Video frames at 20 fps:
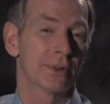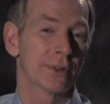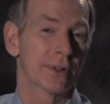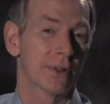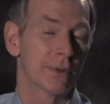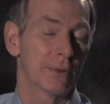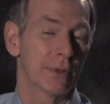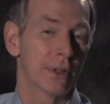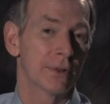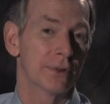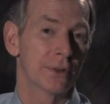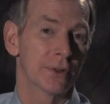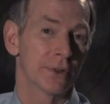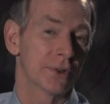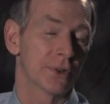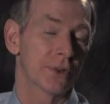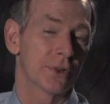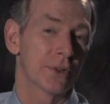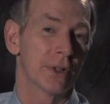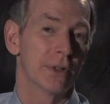
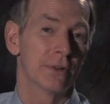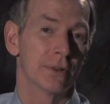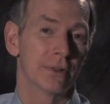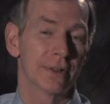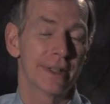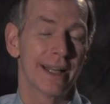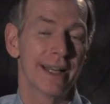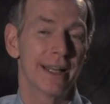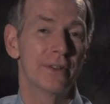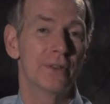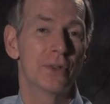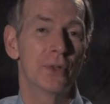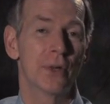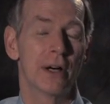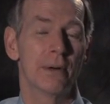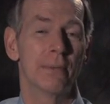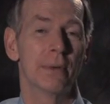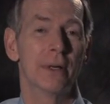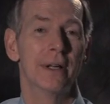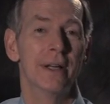sclerosis, strokes, head
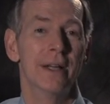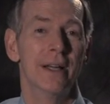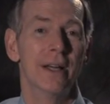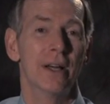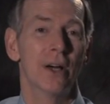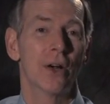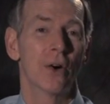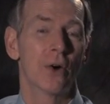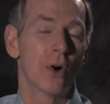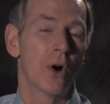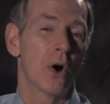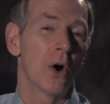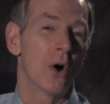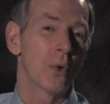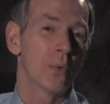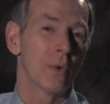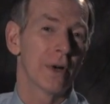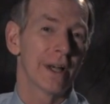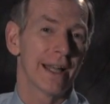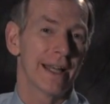trauma, are
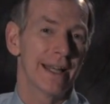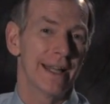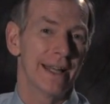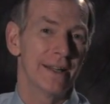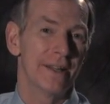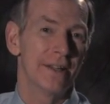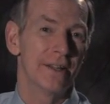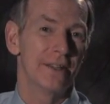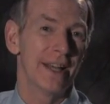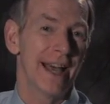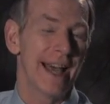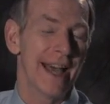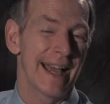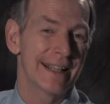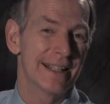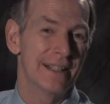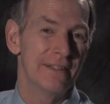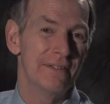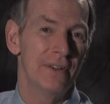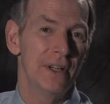all related to
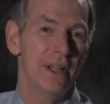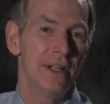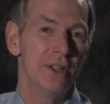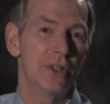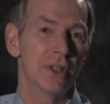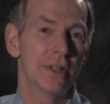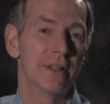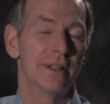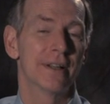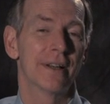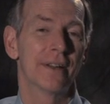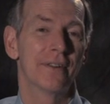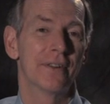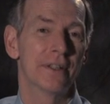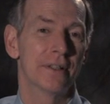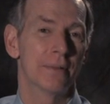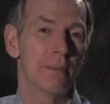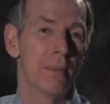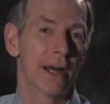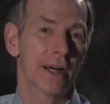activation of
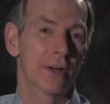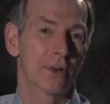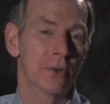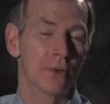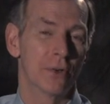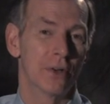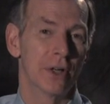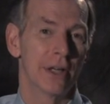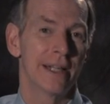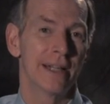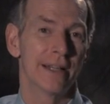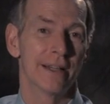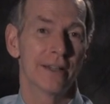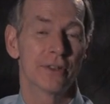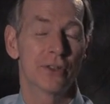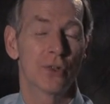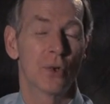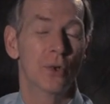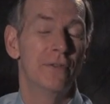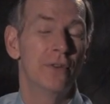these microglia.
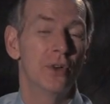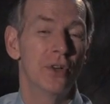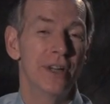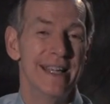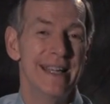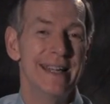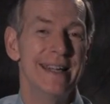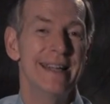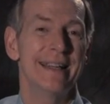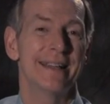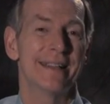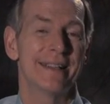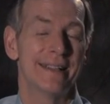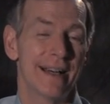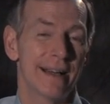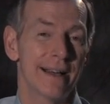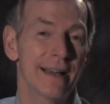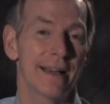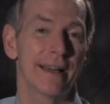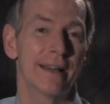So if you're eating a
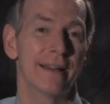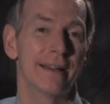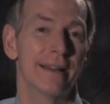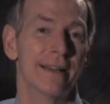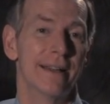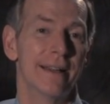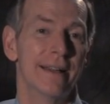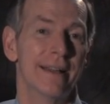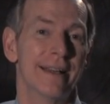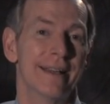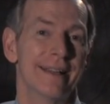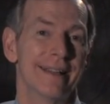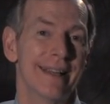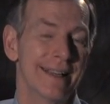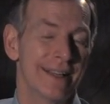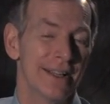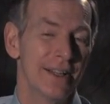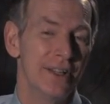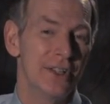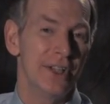diet
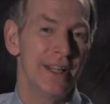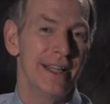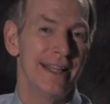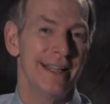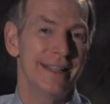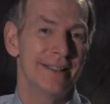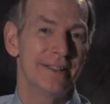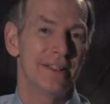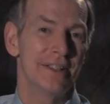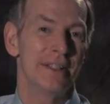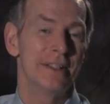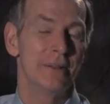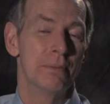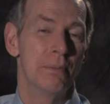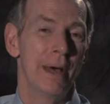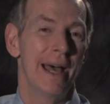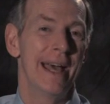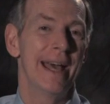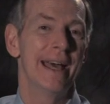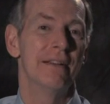that contains these
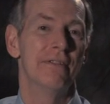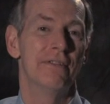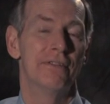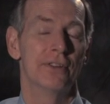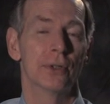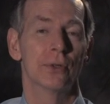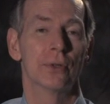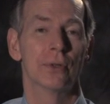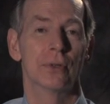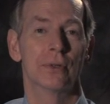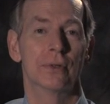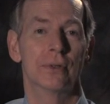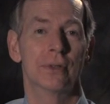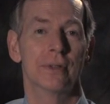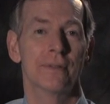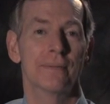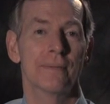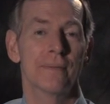bad foods,